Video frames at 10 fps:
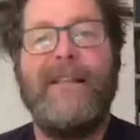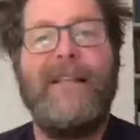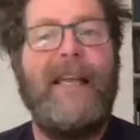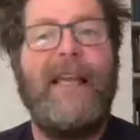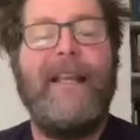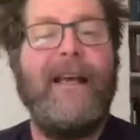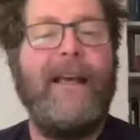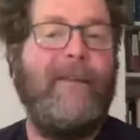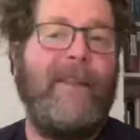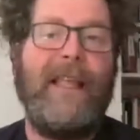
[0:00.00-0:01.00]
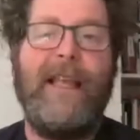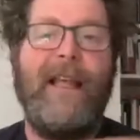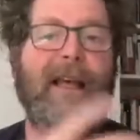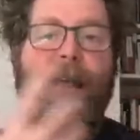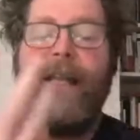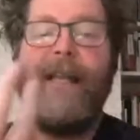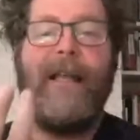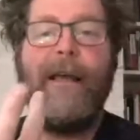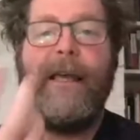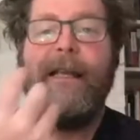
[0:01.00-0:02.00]
this in a in a
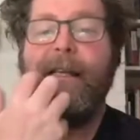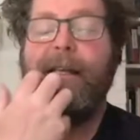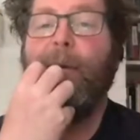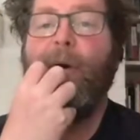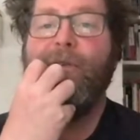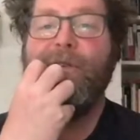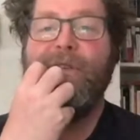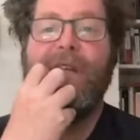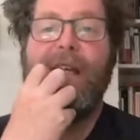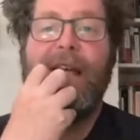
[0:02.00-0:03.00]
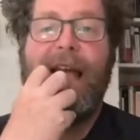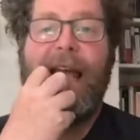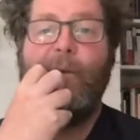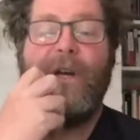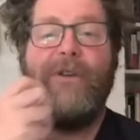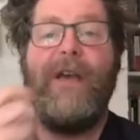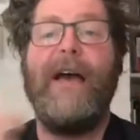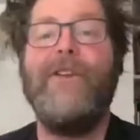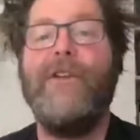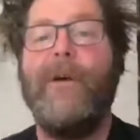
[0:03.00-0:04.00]
in a in a democracy and where
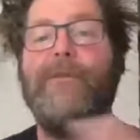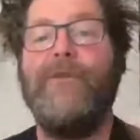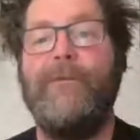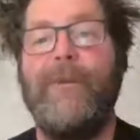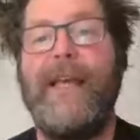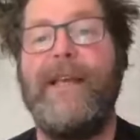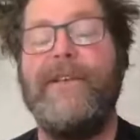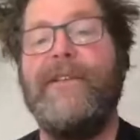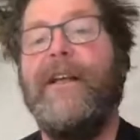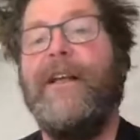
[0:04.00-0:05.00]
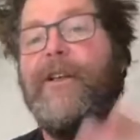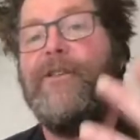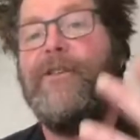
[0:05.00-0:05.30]
you have a number of players.